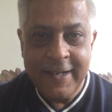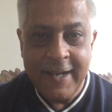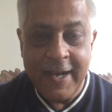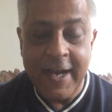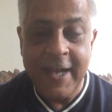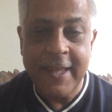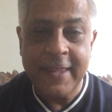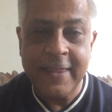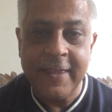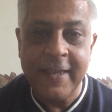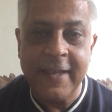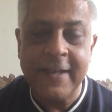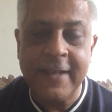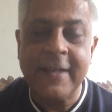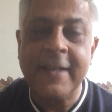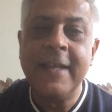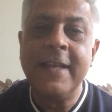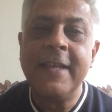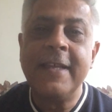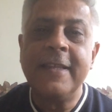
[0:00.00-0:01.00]
I think
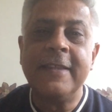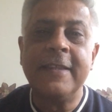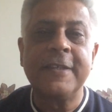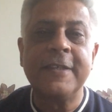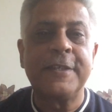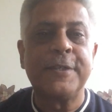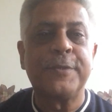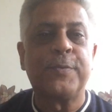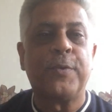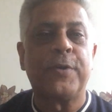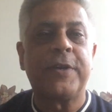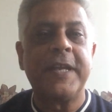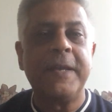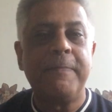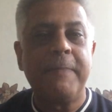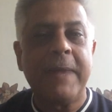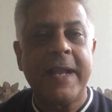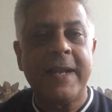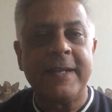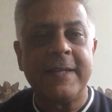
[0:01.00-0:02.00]
this is what he
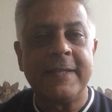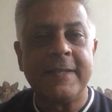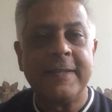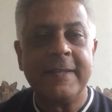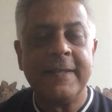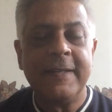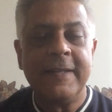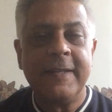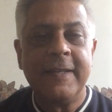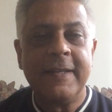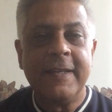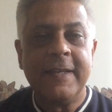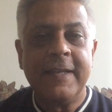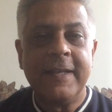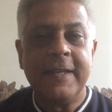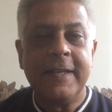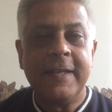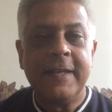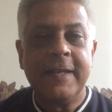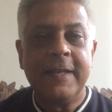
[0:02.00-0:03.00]
meant,
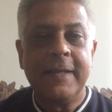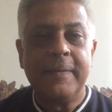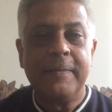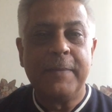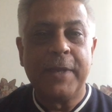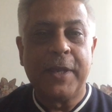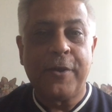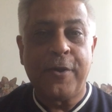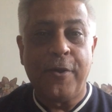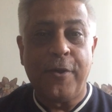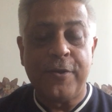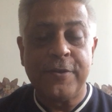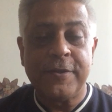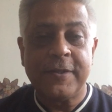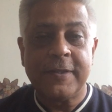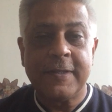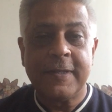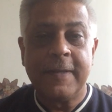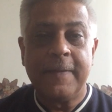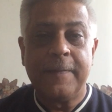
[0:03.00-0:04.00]

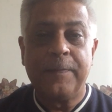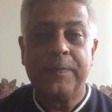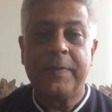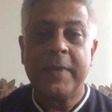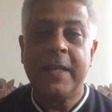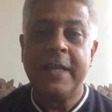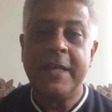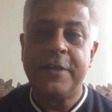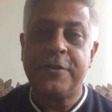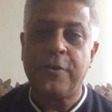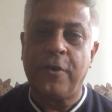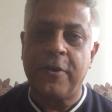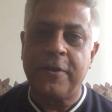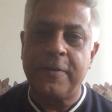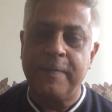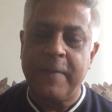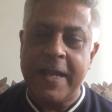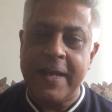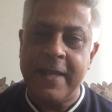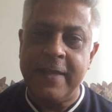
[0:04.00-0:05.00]
because he
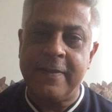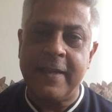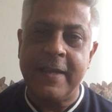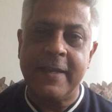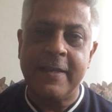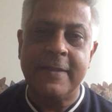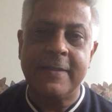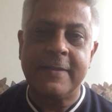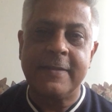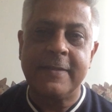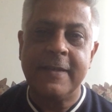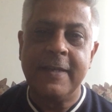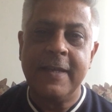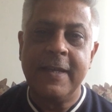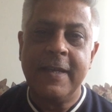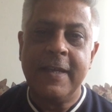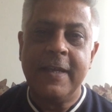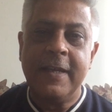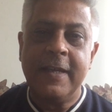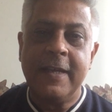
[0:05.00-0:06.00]
taught many things.
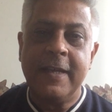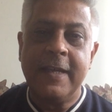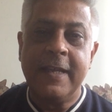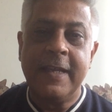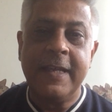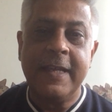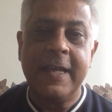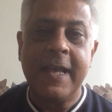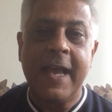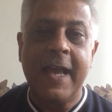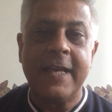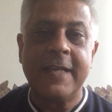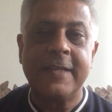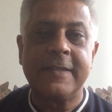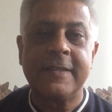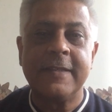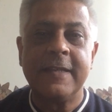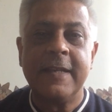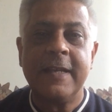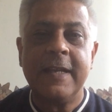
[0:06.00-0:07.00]
He
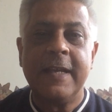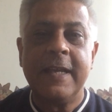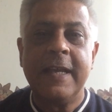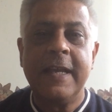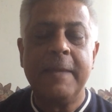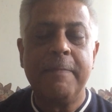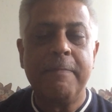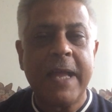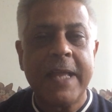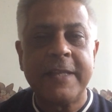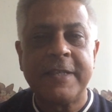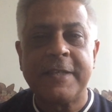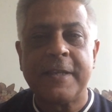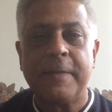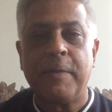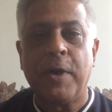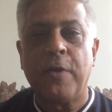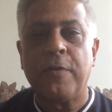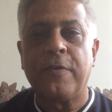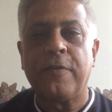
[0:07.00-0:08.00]
has immense
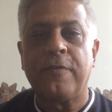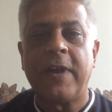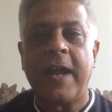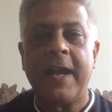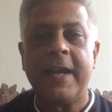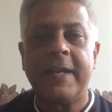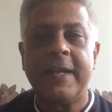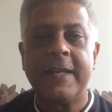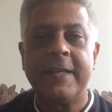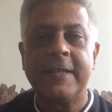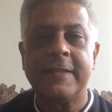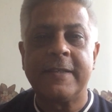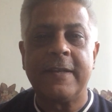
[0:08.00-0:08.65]
amount of writings.